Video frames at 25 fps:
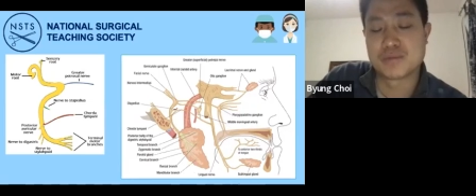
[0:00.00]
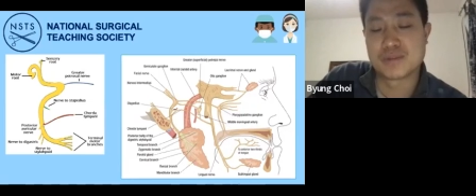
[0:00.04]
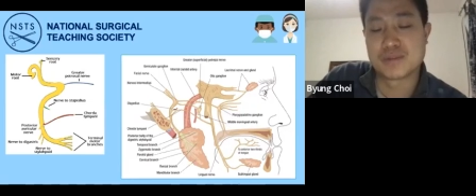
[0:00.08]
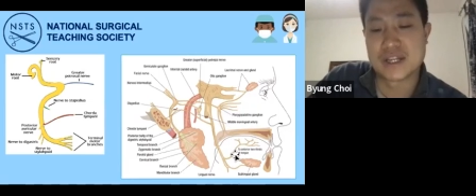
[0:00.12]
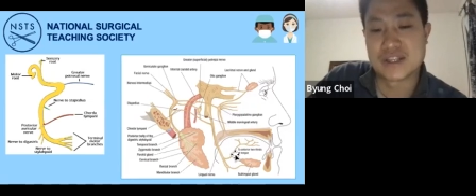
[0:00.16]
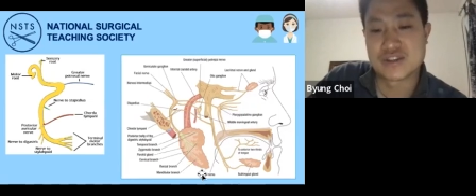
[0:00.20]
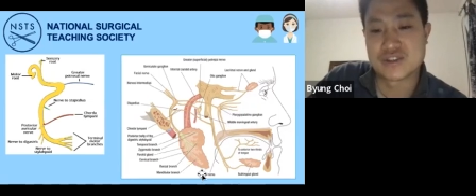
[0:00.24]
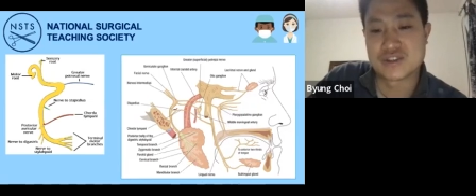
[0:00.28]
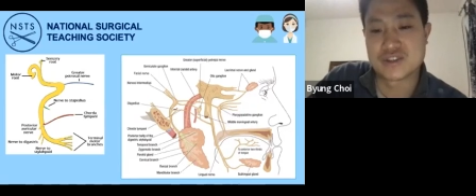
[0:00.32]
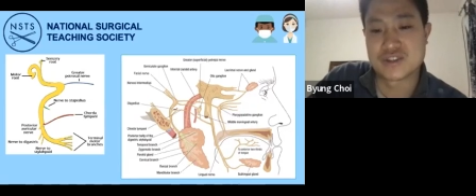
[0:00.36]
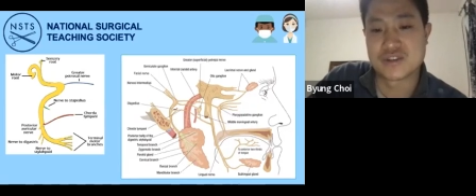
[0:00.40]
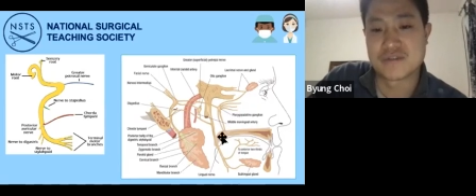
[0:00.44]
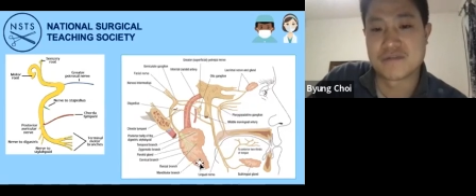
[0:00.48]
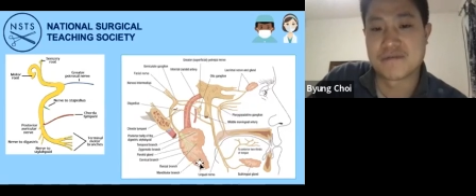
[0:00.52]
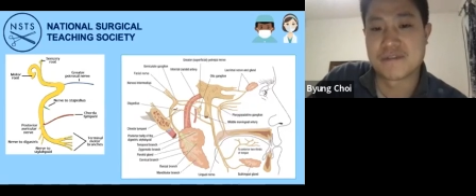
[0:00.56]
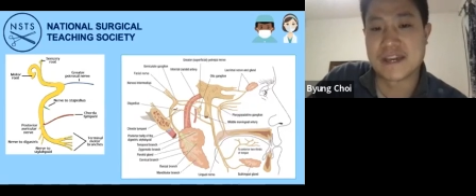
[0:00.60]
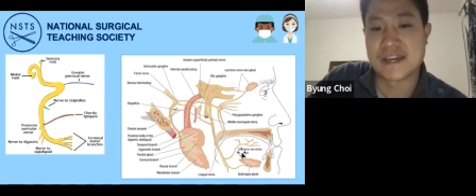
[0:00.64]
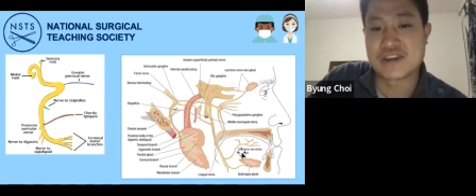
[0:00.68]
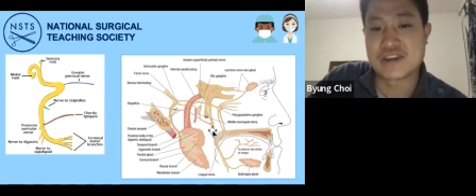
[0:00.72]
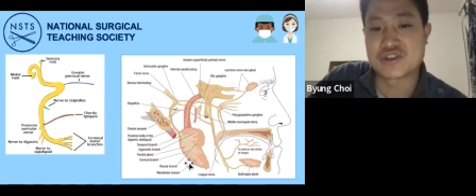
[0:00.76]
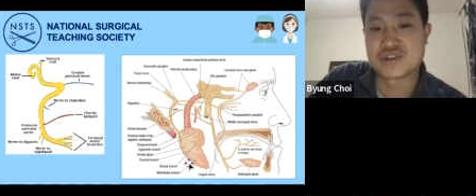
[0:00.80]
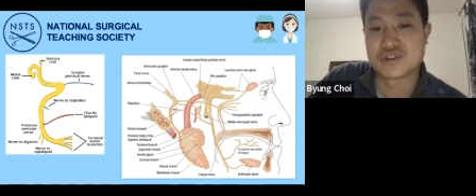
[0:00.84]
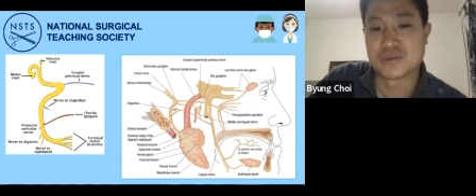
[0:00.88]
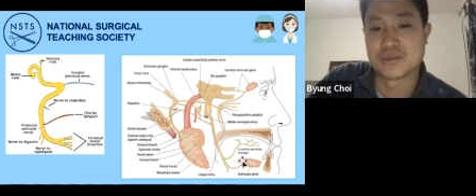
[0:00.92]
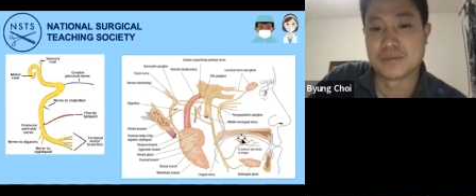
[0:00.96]
branches of the
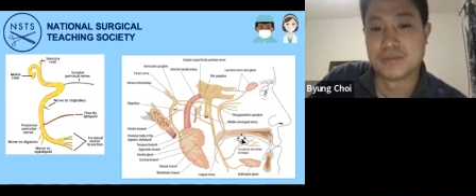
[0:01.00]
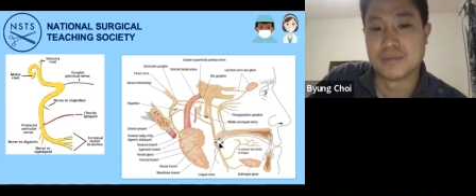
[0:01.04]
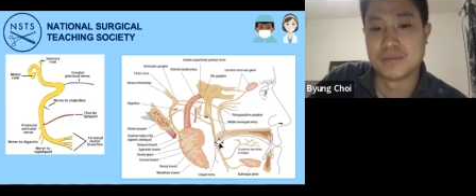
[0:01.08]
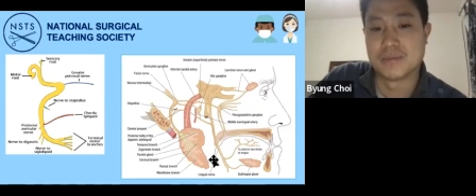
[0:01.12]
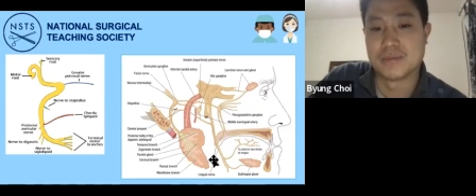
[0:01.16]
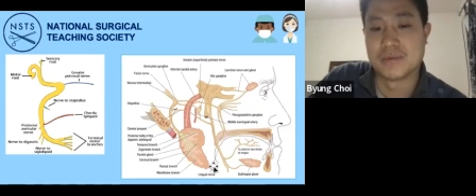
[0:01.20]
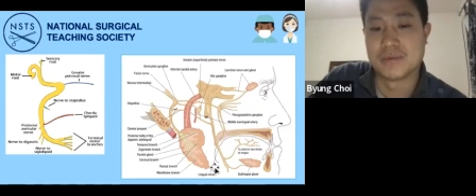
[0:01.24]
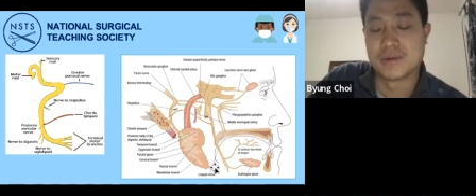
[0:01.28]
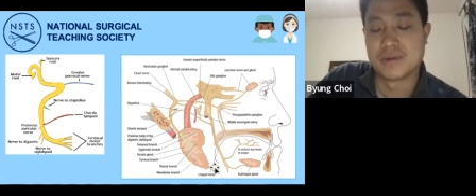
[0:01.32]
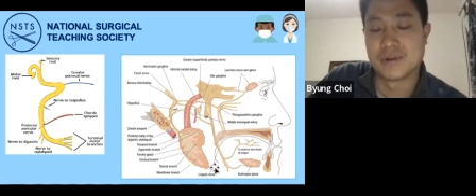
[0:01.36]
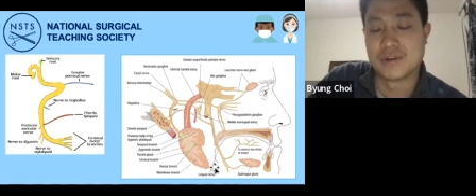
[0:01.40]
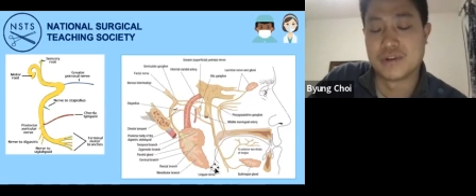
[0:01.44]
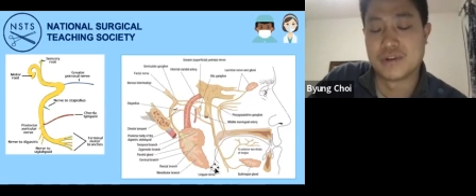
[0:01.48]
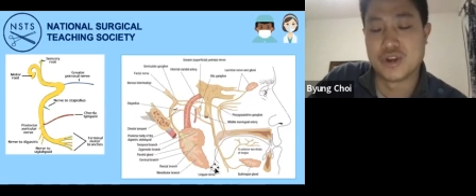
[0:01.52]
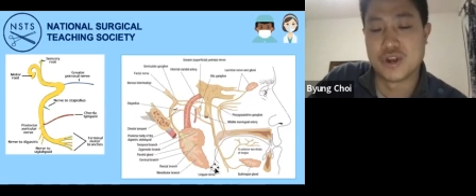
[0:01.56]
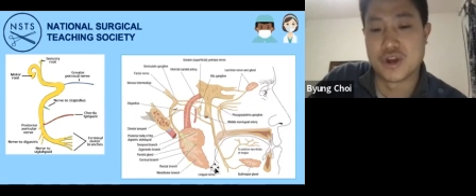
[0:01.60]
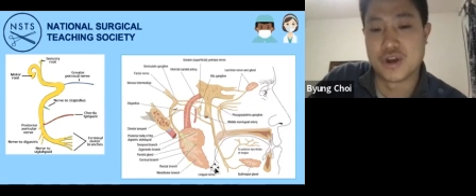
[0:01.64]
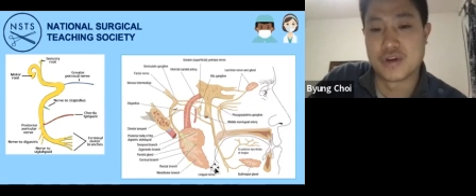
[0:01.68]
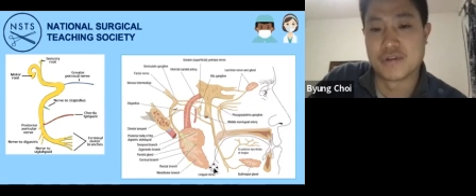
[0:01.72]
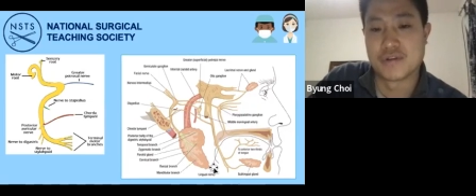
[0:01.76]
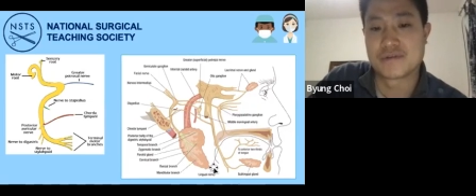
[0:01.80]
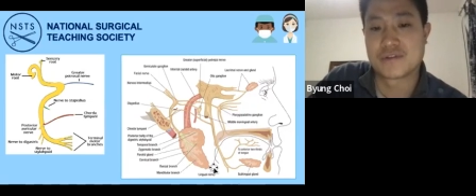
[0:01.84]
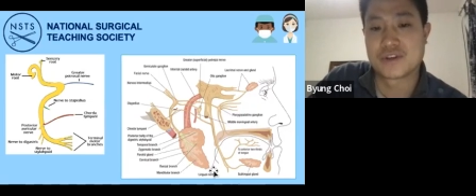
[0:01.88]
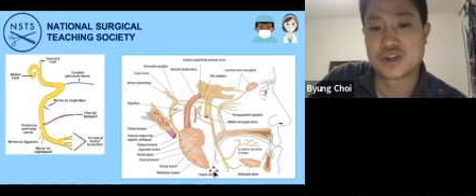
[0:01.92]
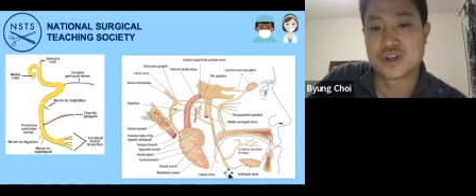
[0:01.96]
facial
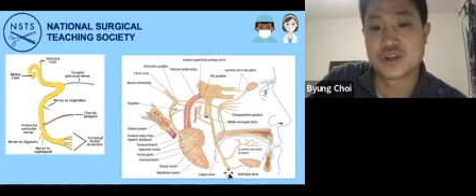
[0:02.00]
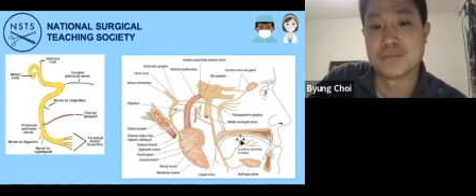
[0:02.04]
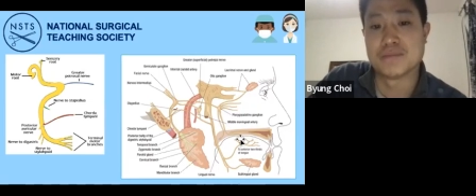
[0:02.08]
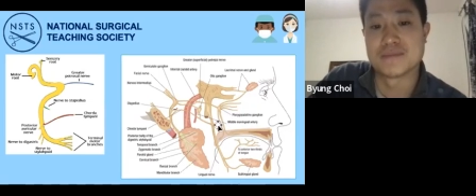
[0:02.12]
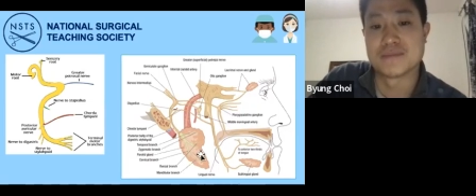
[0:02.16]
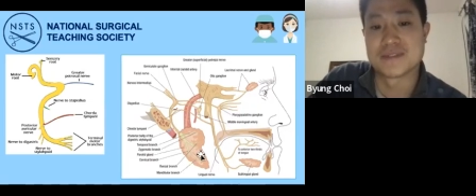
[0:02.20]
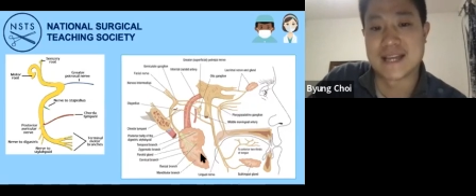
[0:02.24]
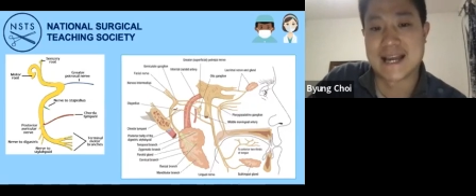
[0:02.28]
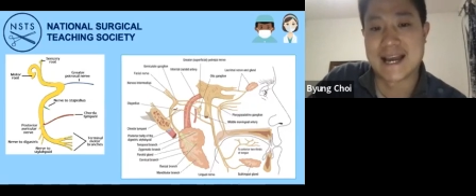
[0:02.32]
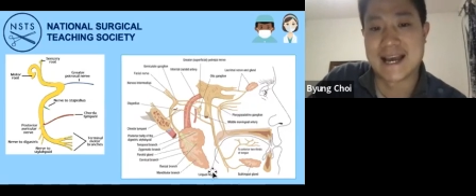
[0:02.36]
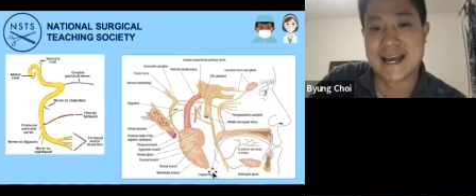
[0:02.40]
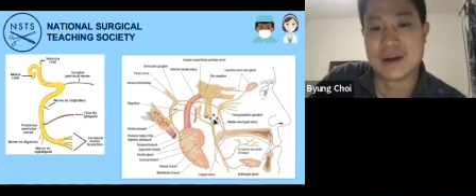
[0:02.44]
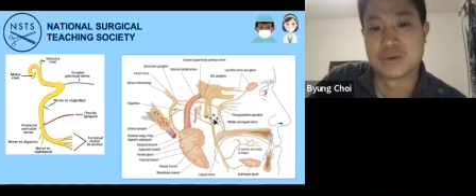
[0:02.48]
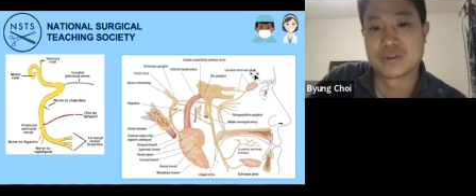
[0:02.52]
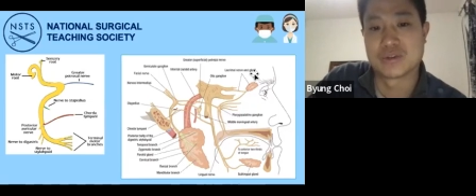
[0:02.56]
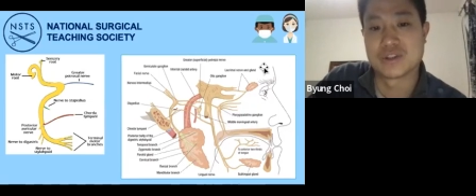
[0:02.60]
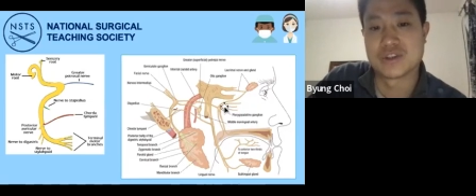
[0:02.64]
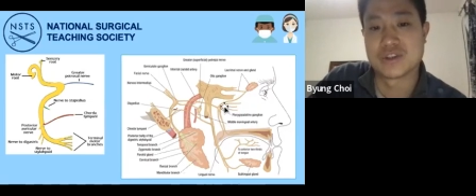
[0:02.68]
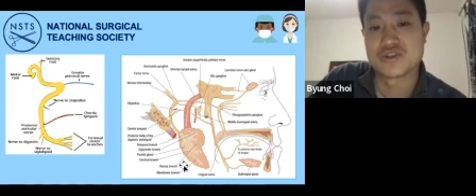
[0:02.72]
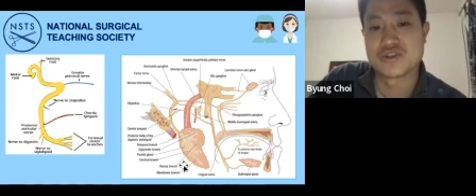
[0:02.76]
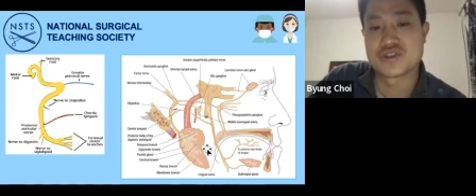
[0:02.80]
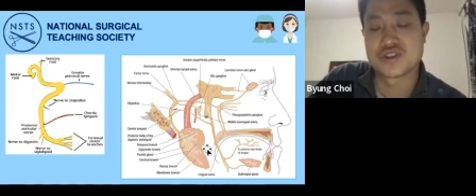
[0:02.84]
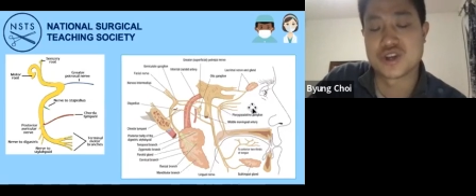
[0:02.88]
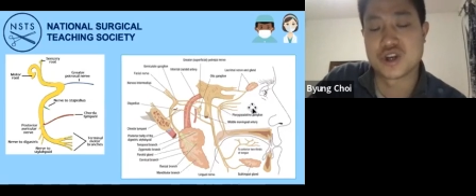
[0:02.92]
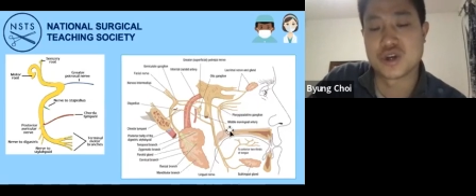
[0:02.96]
nerve comes out,
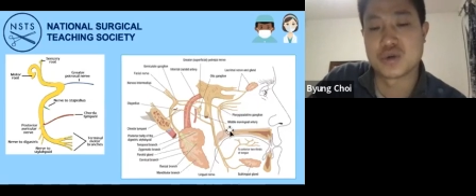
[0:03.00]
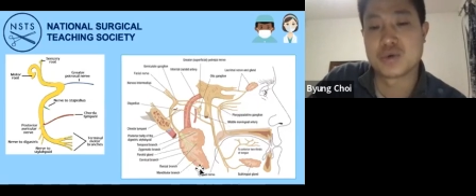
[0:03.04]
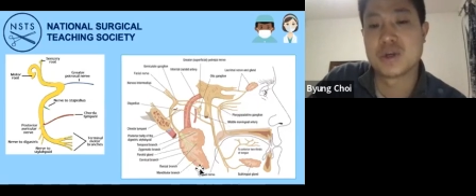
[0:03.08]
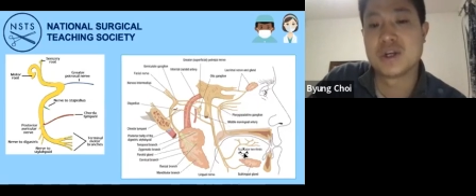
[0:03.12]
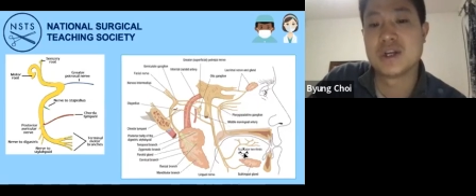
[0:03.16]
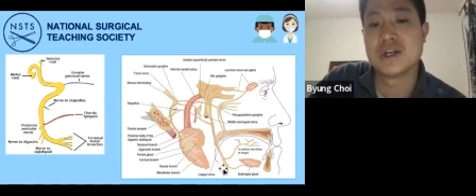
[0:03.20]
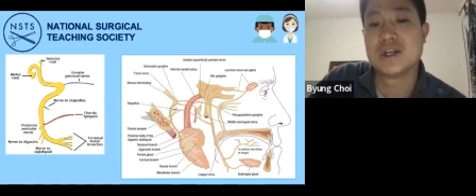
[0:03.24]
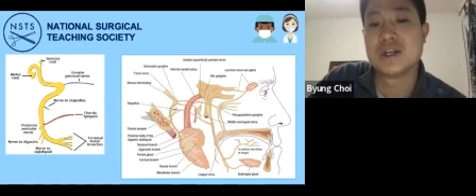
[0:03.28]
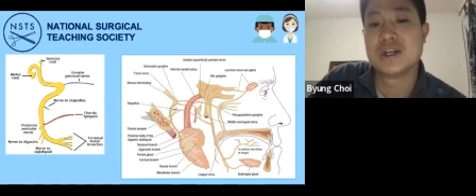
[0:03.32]
and so